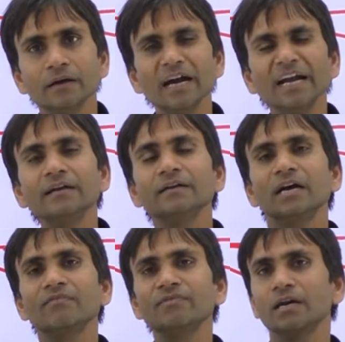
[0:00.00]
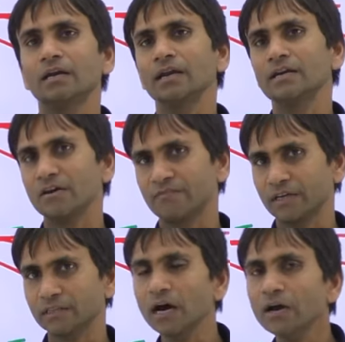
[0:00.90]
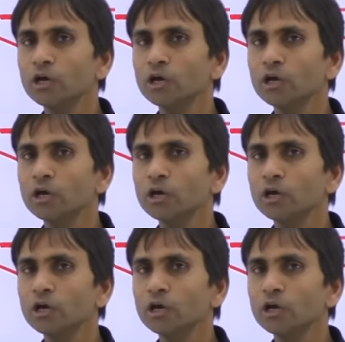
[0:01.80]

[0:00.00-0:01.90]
and definitely it affects the